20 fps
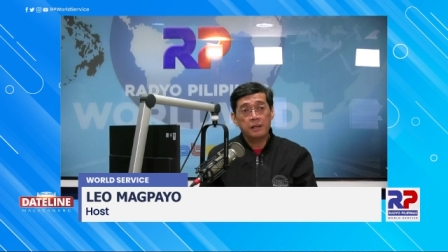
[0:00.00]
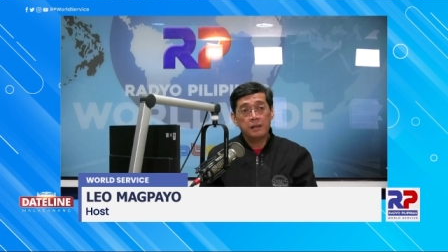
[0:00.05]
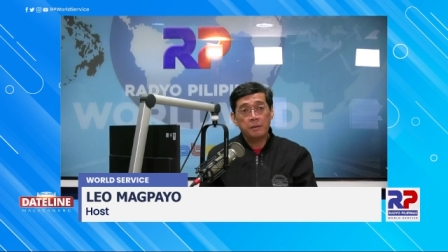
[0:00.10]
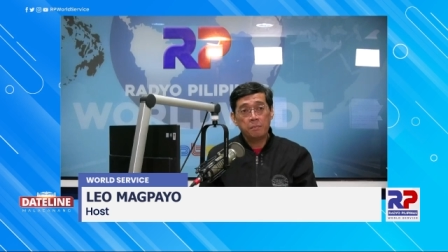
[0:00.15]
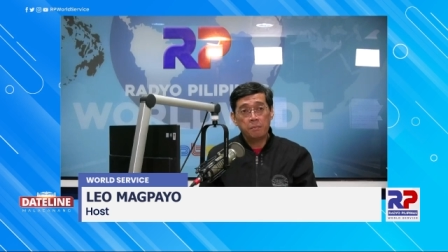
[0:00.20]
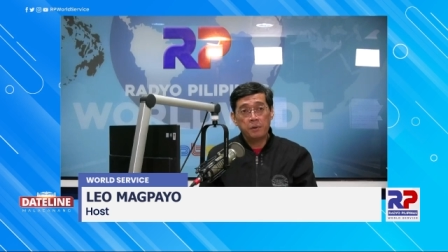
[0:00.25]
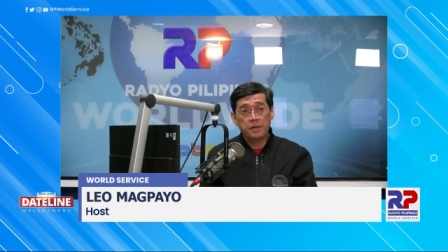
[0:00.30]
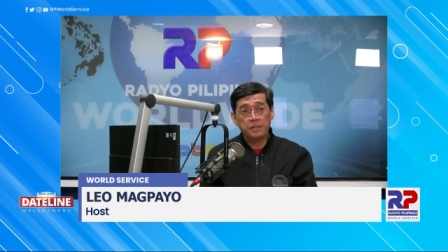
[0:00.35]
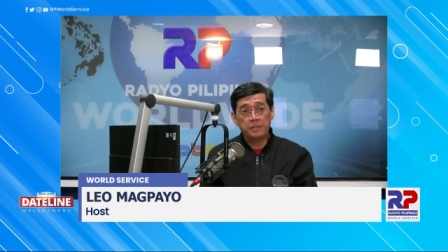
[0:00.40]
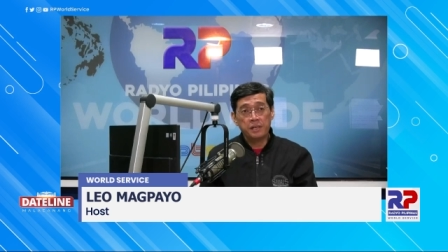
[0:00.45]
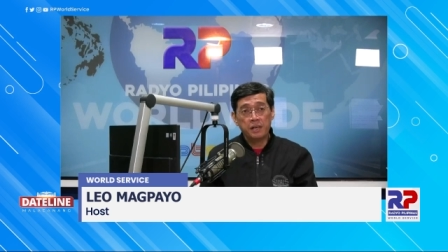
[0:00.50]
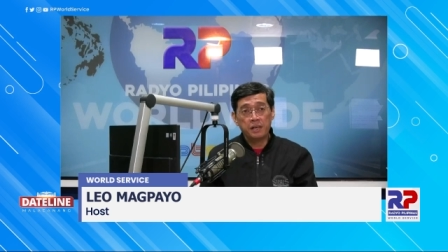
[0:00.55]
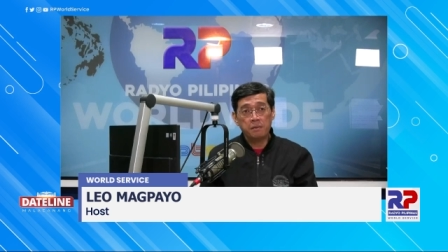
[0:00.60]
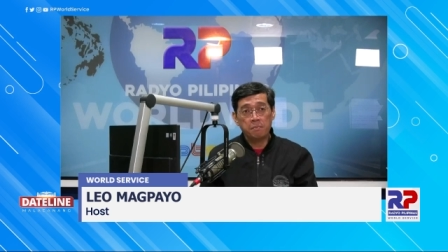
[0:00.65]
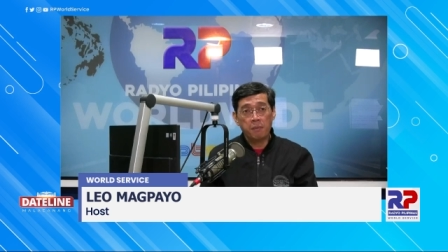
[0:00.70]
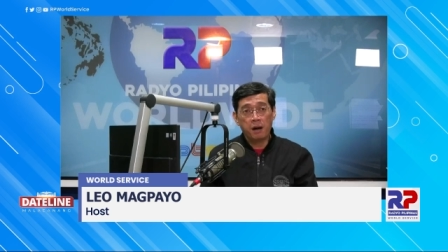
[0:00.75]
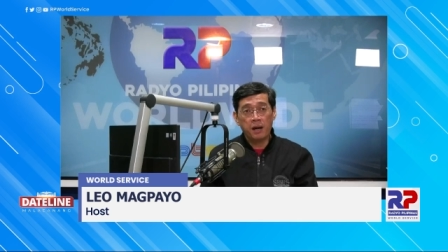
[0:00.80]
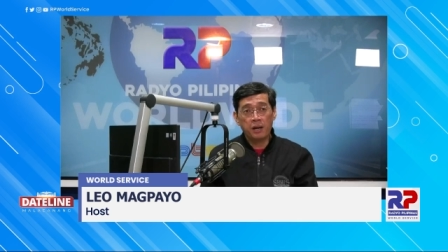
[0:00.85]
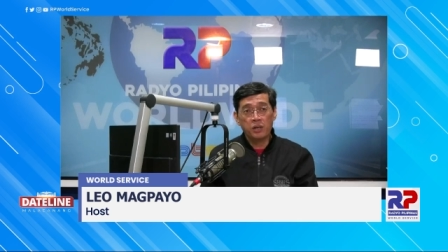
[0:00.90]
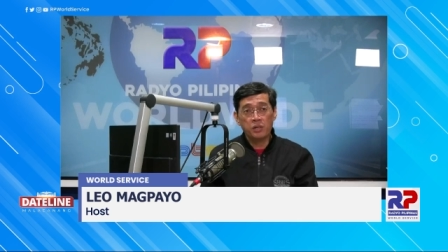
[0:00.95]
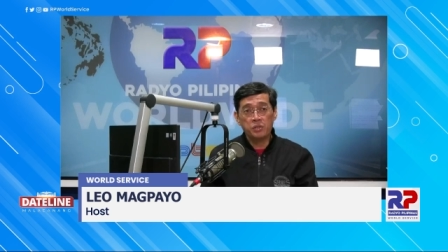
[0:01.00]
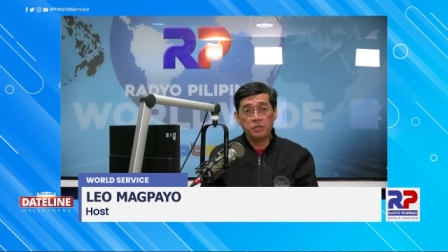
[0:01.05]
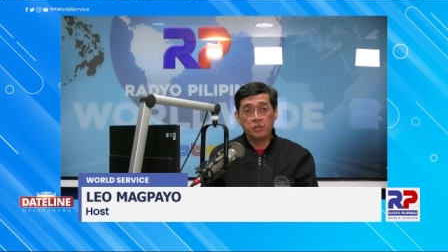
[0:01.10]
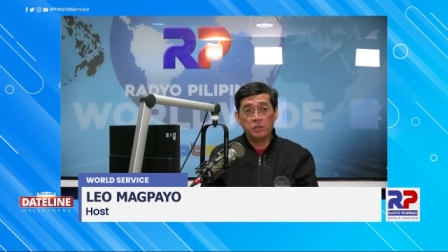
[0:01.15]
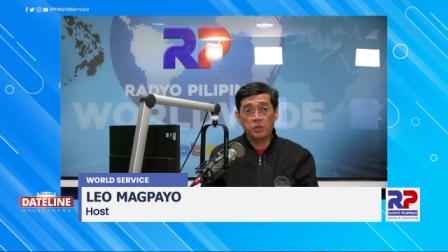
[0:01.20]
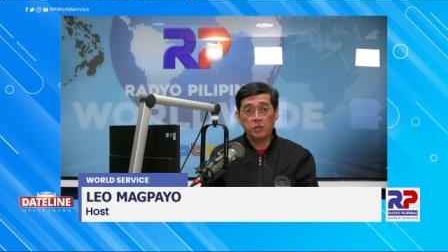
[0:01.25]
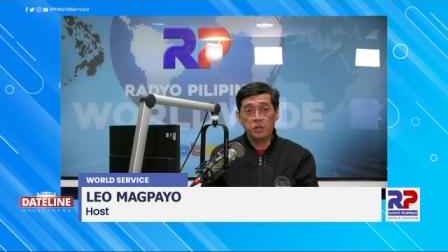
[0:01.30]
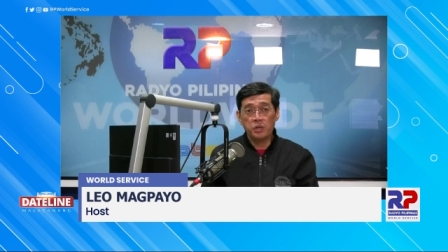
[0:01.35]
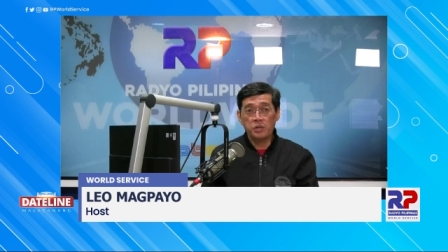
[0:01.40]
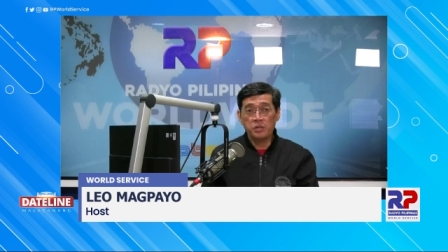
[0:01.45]
President Marcos
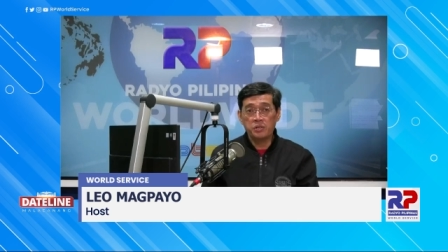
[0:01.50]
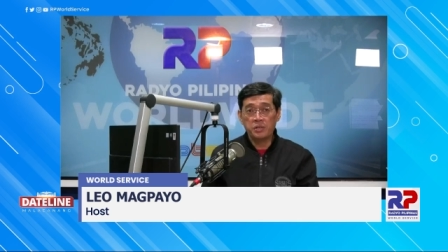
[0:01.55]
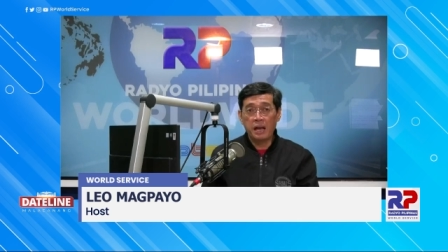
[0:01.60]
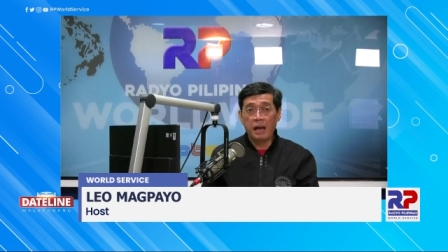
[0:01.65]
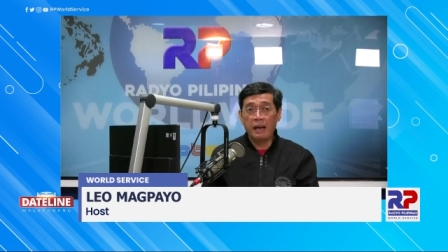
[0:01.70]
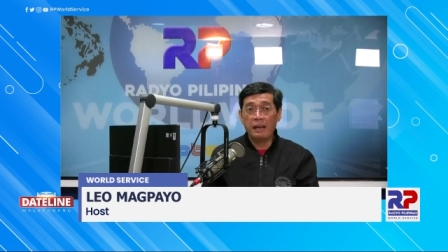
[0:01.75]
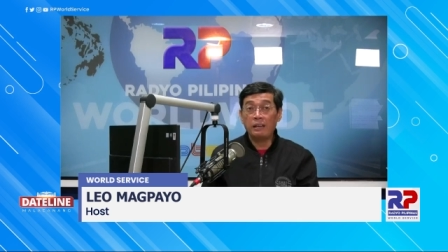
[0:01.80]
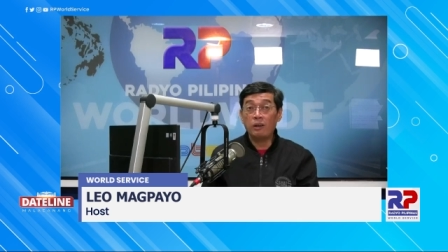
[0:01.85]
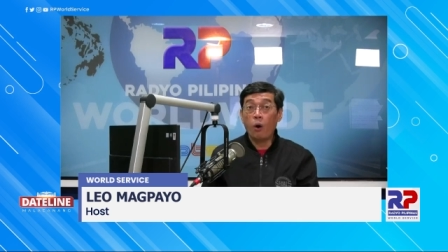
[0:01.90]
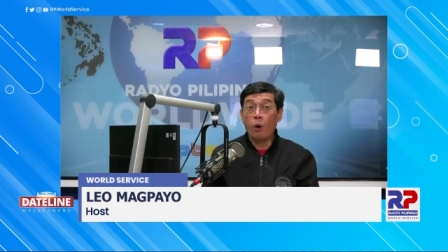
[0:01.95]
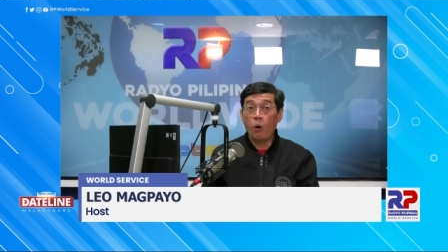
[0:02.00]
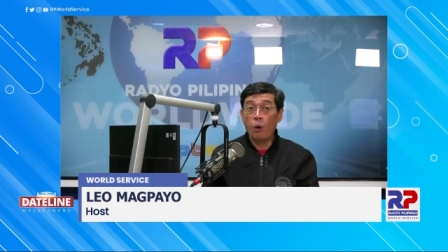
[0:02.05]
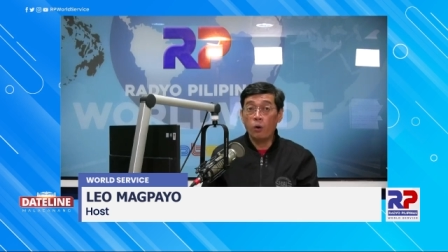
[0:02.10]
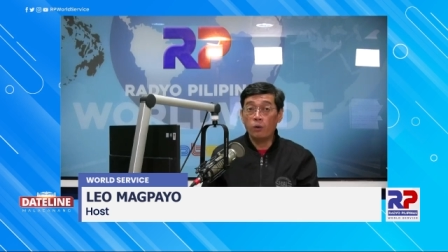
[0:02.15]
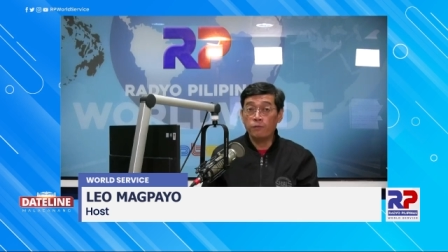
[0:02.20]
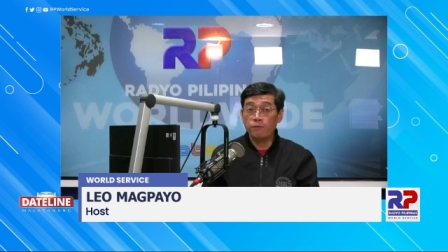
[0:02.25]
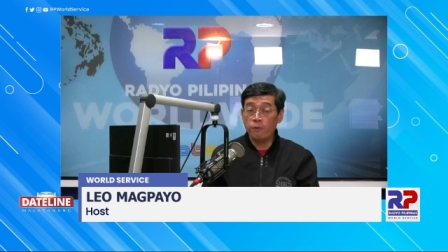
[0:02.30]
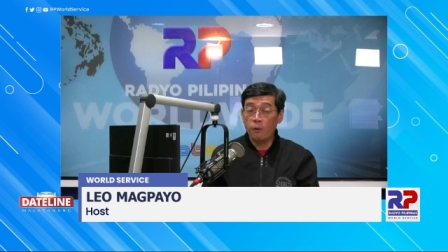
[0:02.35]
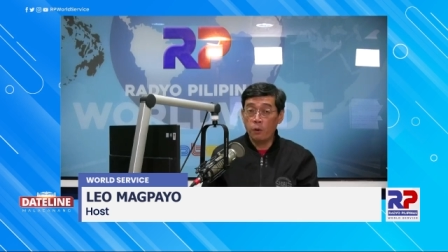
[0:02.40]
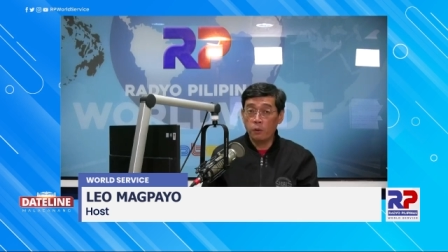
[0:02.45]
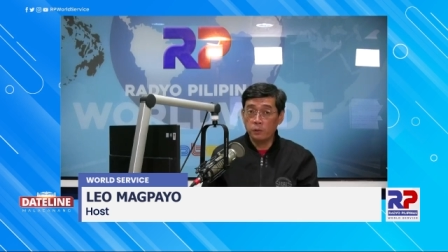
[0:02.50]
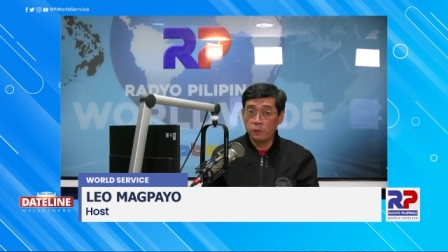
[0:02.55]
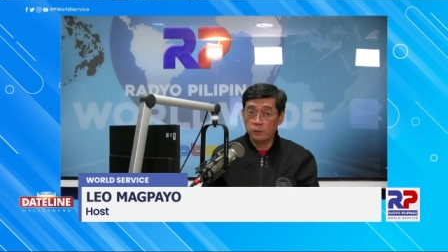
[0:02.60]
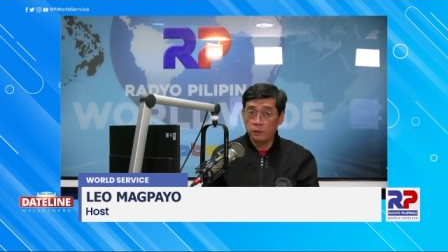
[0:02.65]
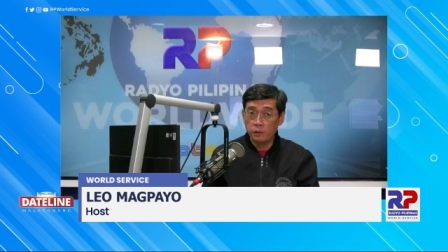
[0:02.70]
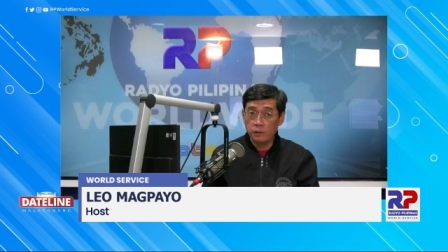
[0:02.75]
Jr. signed all 5